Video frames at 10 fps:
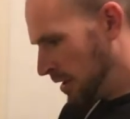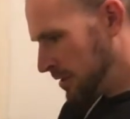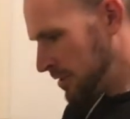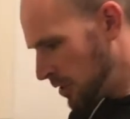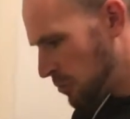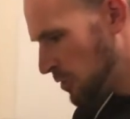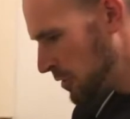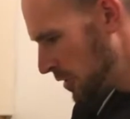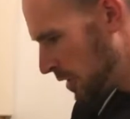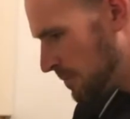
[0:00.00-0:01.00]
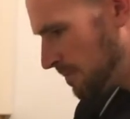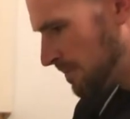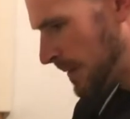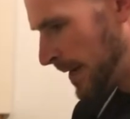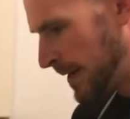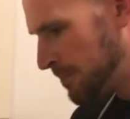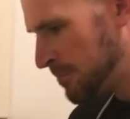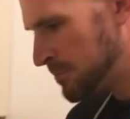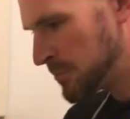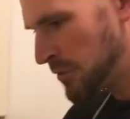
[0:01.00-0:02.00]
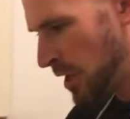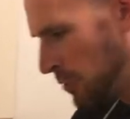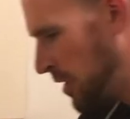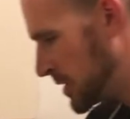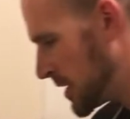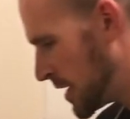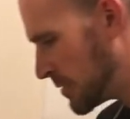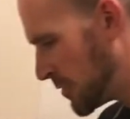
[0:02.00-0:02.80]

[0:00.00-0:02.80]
So we're doing good. We've got our rice on.